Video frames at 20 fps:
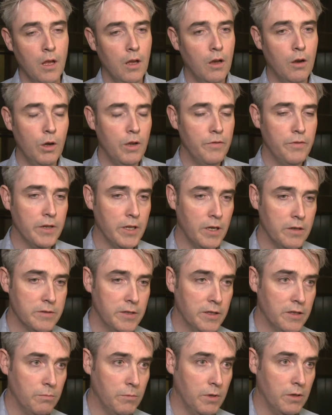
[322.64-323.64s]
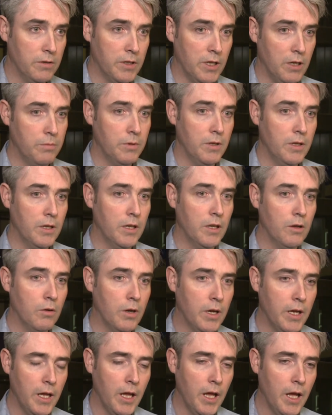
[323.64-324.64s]
Oh, if in doubt, sit them out. That'd be,
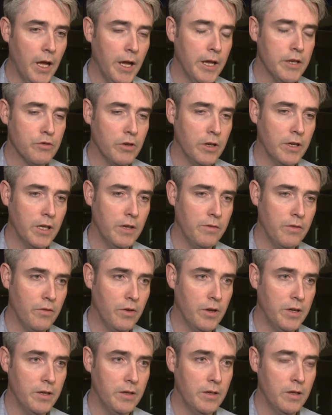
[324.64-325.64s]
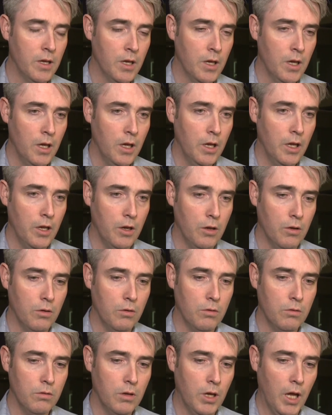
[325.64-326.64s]
I try and give a very,
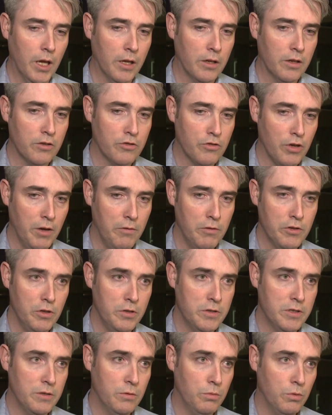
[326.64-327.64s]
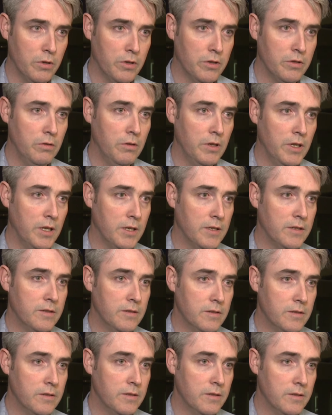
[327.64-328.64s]
I try and reduce it to one or two little
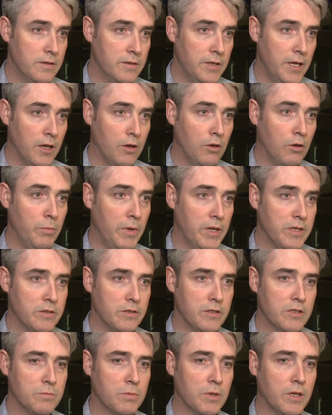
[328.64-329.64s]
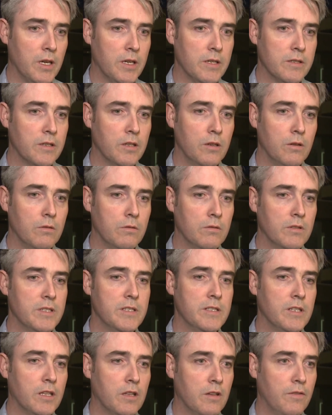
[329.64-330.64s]
take-home messages, because, this is
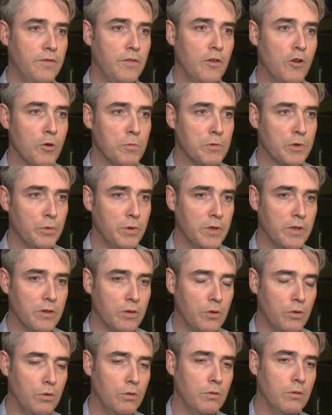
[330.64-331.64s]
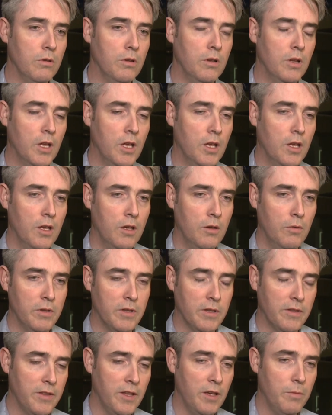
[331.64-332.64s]
not the forum to go into the whole, what
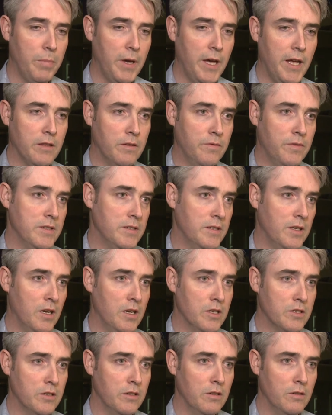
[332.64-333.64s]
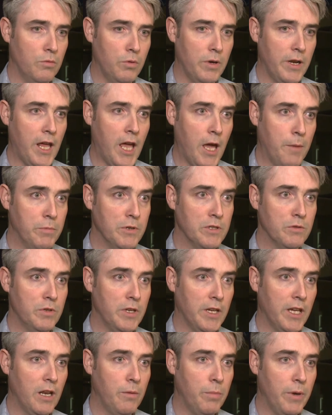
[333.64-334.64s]
they say, pathophysiology of what happens when you
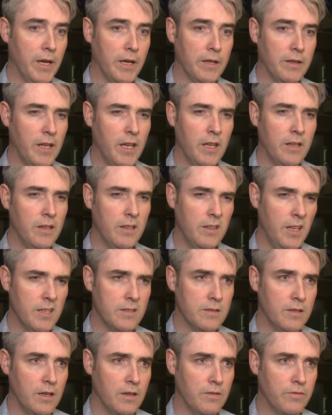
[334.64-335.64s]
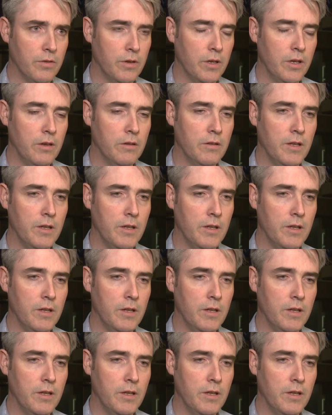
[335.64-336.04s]
get a bang in the head. That's not for here.